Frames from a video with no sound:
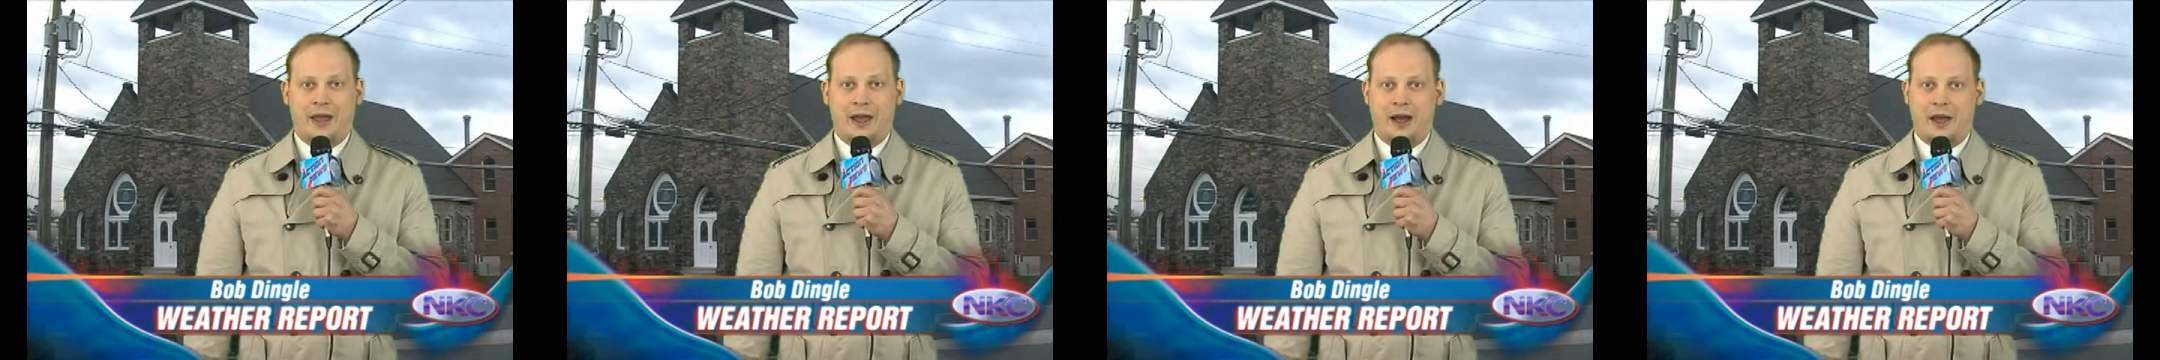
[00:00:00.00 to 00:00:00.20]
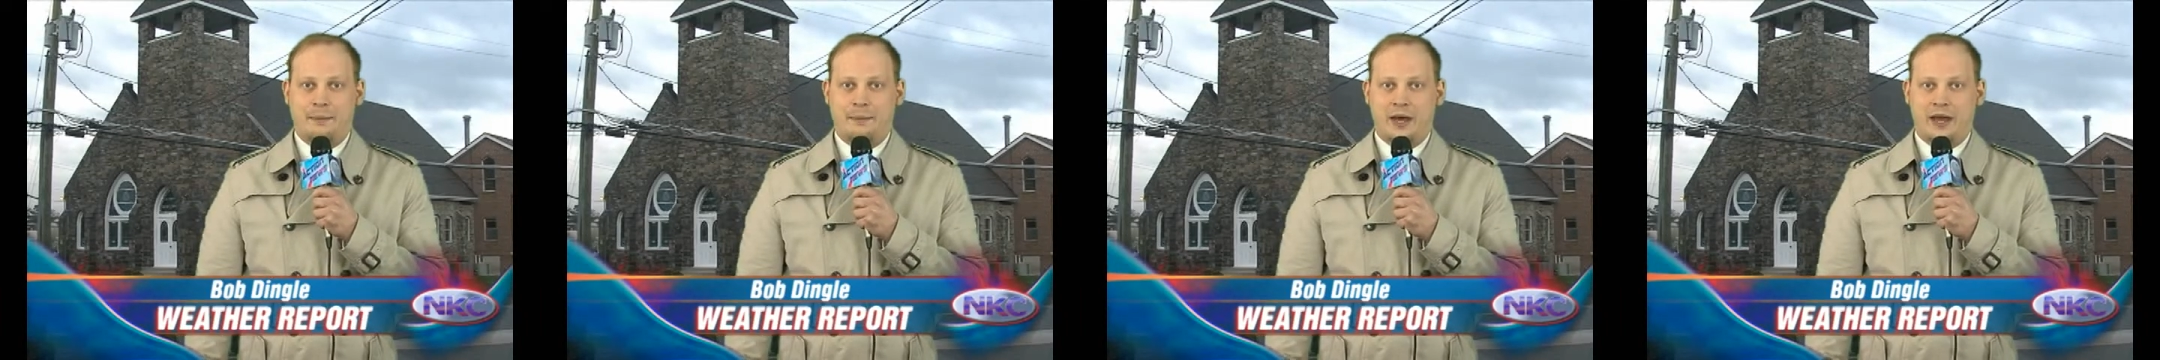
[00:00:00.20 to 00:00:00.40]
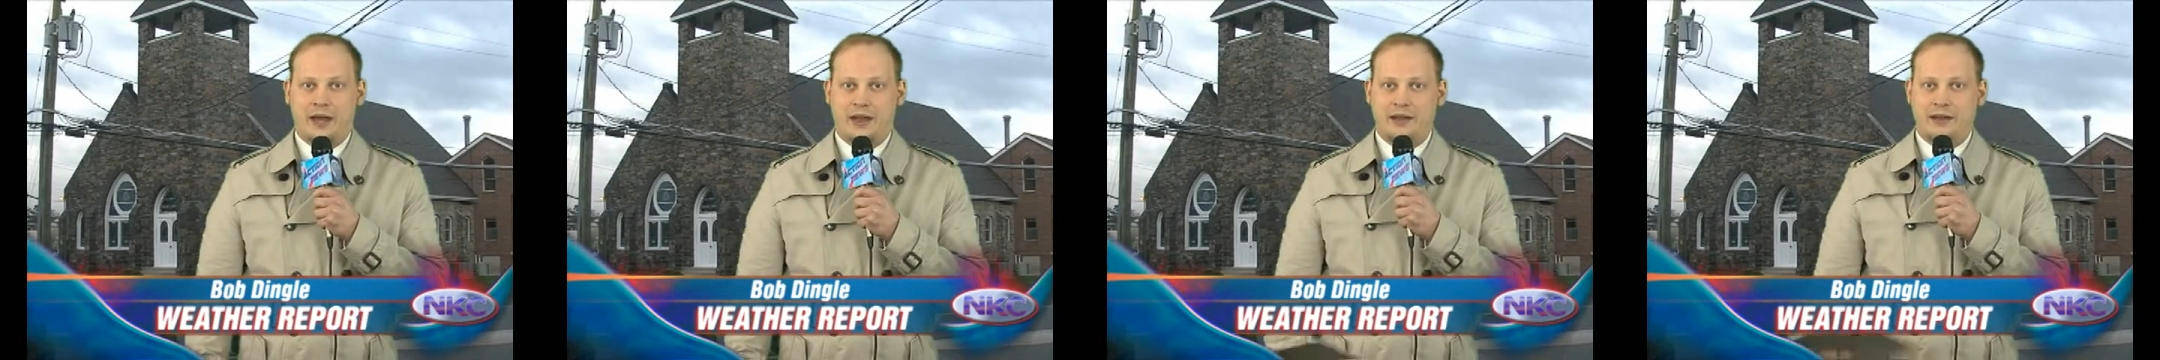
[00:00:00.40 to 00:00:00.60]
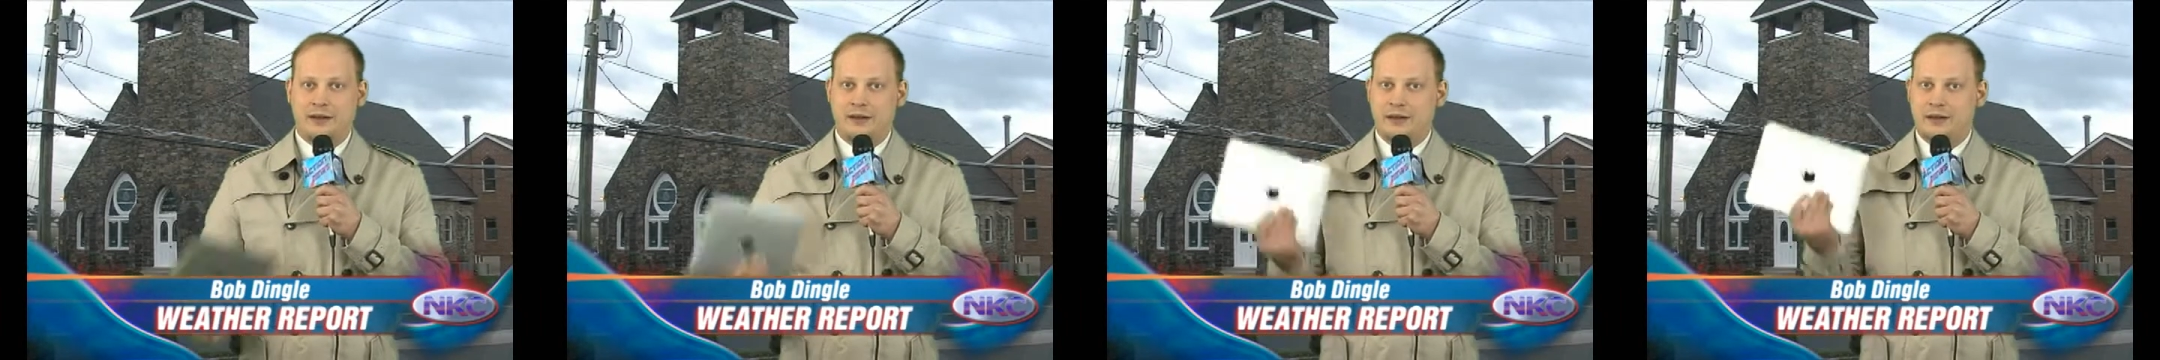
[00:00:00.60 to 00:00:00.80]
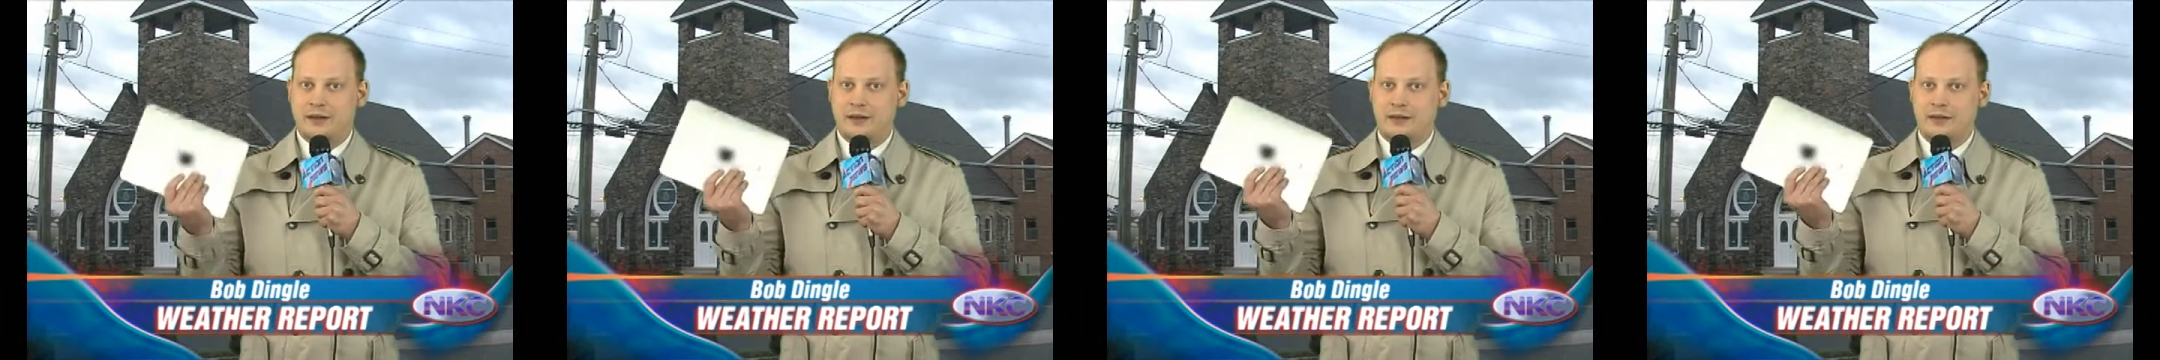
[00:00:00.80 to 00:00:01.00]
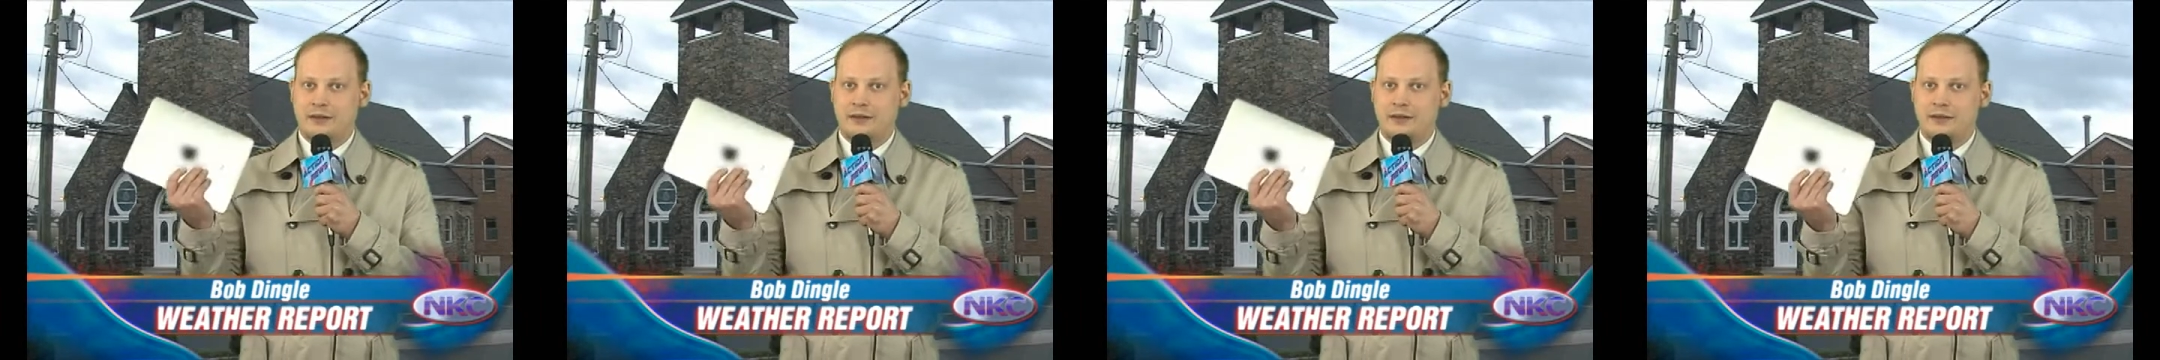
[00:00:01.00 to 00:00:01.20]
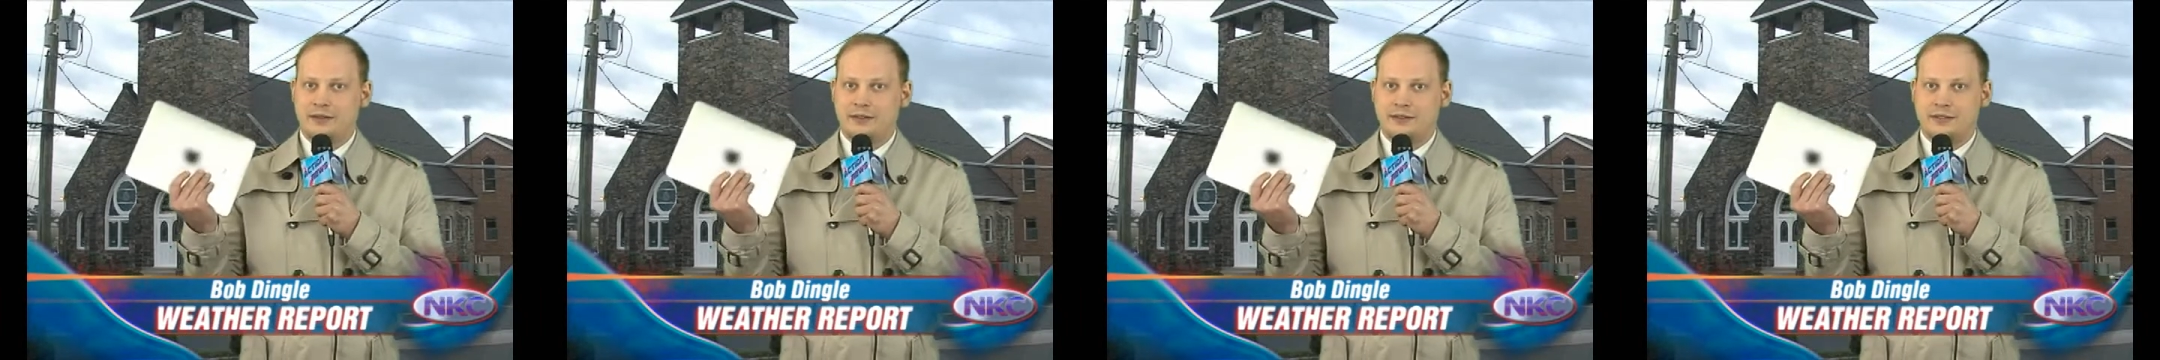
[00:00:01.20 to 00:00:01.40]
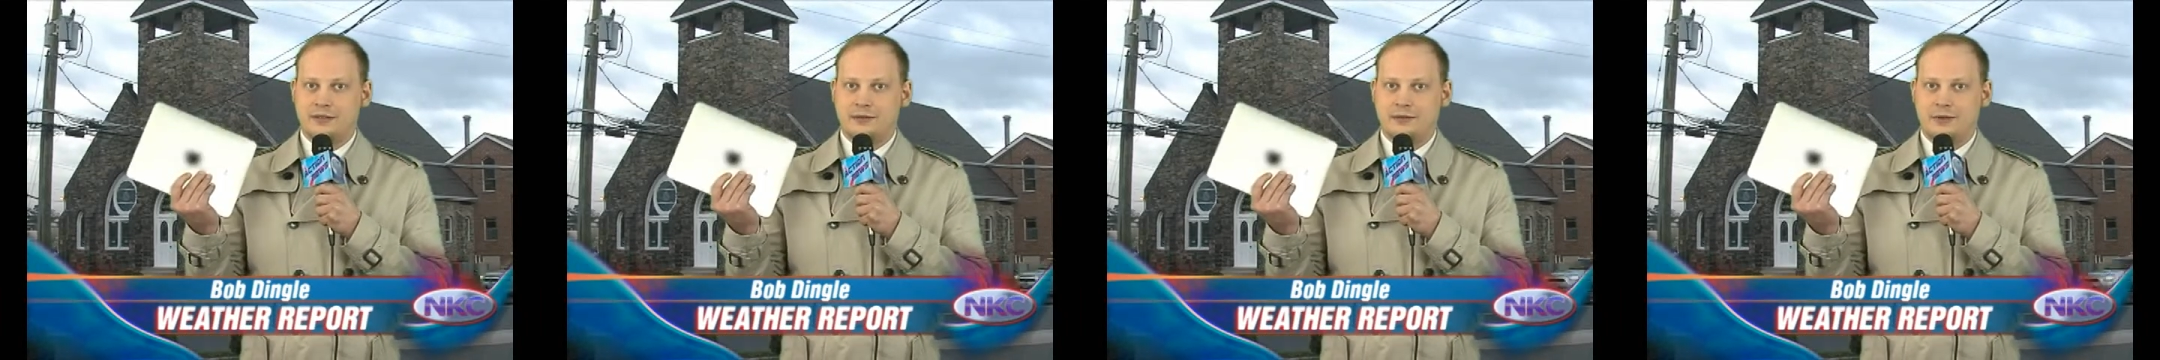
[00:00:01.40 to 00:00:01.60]
iPad.
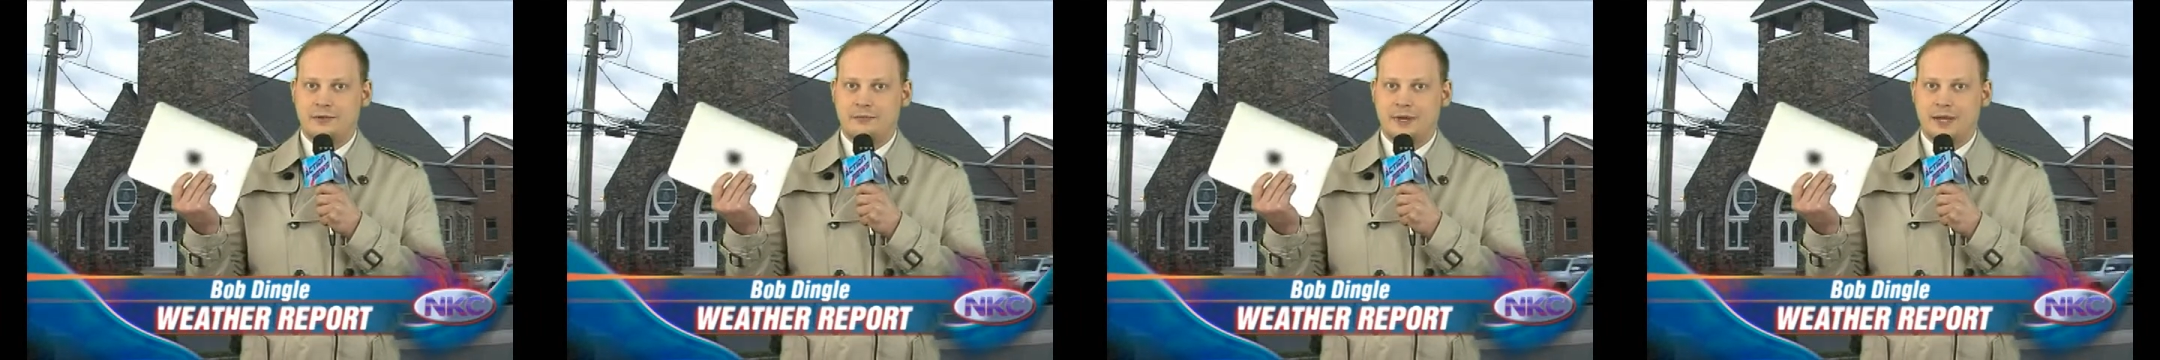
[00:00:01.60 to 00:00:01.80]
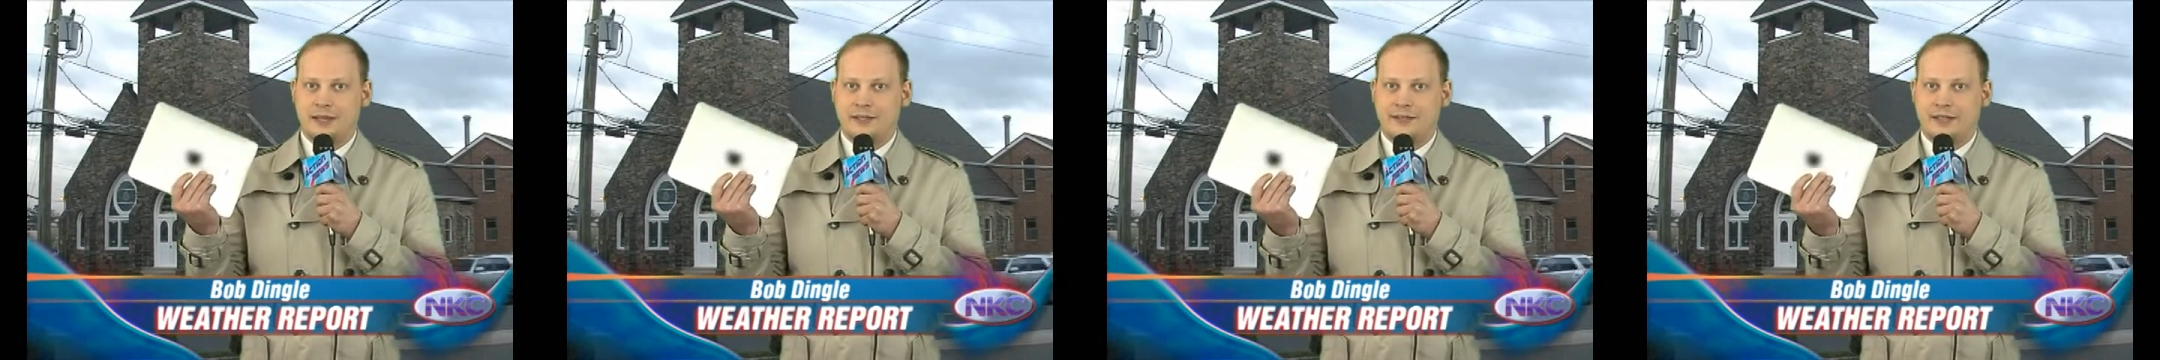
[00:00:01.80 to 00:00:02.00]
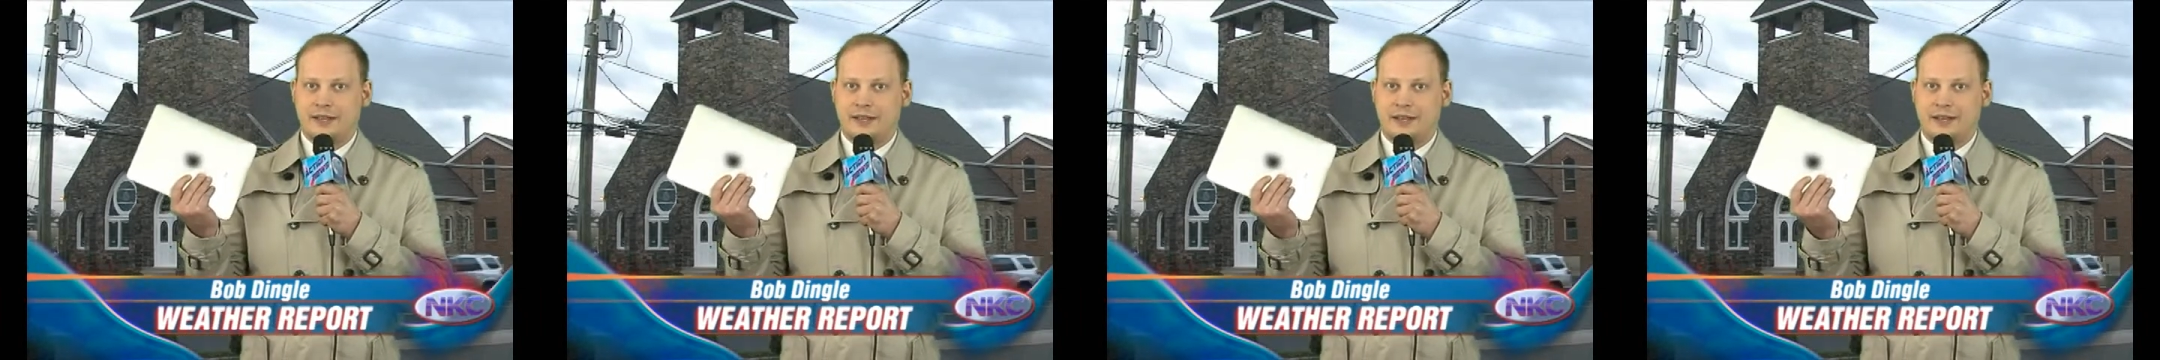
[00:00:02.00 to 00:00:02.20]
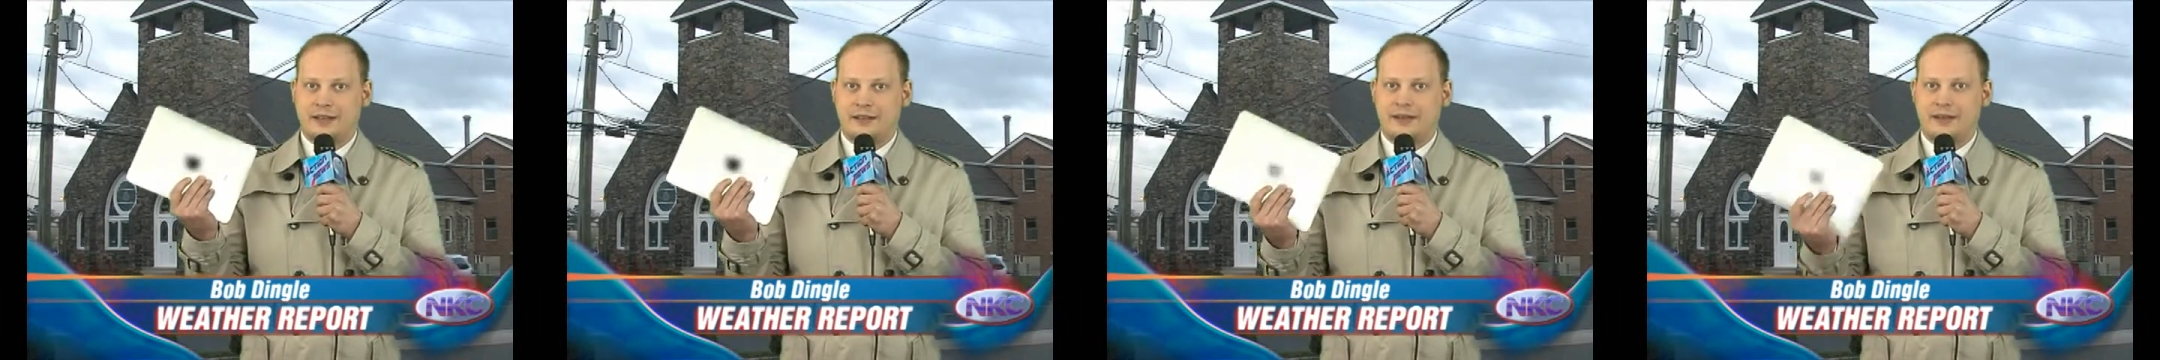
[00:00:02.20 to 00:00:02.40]
These things are amazing.